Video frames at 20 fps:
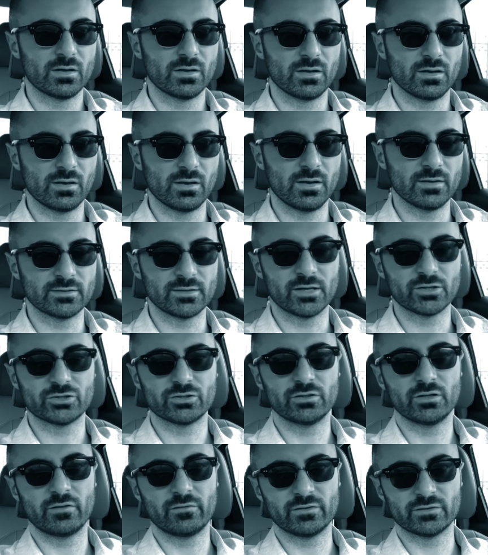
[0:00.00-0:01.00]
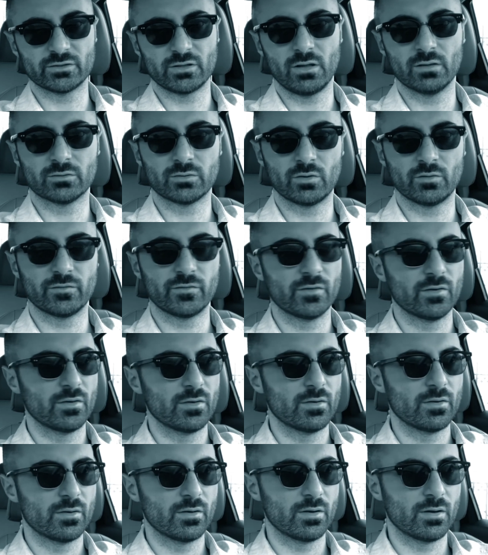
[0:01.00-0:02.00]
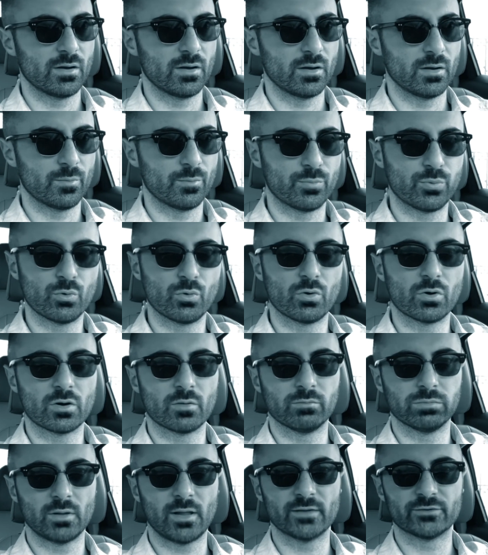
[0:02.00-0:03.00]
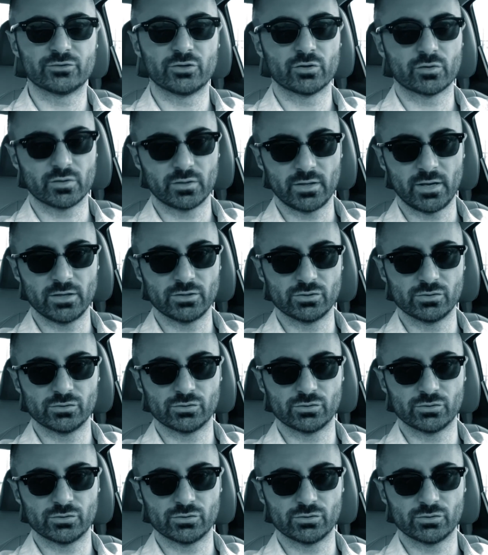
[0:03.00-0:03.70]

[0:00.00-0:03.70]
it's actually a result of poor blood circulation.